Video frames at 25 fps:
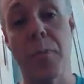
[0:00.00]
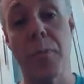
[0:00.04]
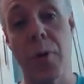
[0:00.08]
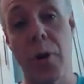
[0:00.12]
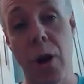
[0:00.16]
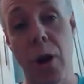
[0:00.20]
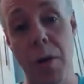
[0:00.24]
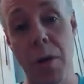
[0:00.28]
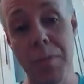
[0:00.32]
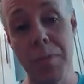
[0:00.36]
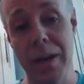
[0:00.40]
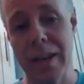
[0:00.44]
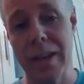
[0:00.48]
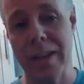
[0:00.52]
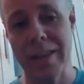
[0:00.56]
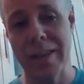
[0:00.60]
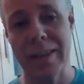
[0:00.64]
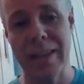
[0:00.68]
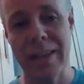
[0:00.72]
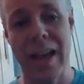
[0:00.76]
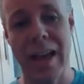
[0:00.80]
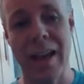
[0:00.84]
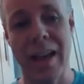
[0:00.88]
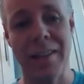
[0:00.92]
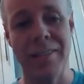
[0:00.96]

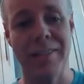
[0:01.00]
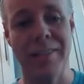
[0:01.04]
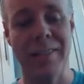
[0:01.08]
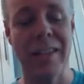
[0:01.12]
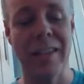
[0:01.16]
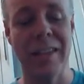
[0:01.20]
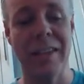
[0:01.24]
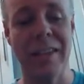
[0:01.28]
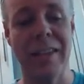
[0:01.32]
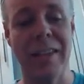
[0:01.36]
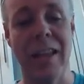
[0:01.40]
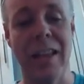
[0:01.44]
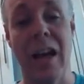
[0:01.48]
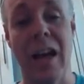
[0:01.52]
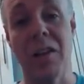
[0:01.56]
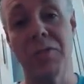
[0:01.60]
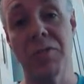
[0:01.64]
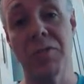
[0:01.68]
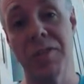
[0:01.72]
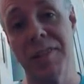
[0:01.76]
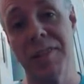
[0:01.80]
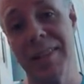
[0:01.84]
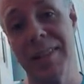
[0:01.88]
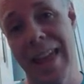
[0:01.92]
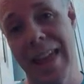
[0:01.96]
prominent as in
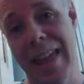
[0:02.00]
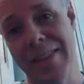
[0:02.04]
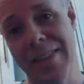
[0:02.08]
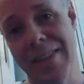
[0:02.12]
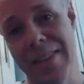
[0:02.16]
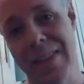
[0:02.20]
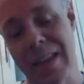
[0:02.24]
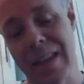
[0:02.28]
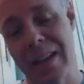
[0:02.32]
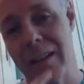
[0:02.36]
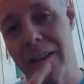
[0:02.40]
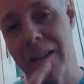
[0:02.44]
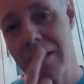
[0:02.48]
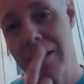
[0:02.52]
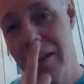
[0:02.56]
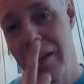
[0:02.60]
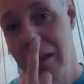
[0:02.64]
outstanding.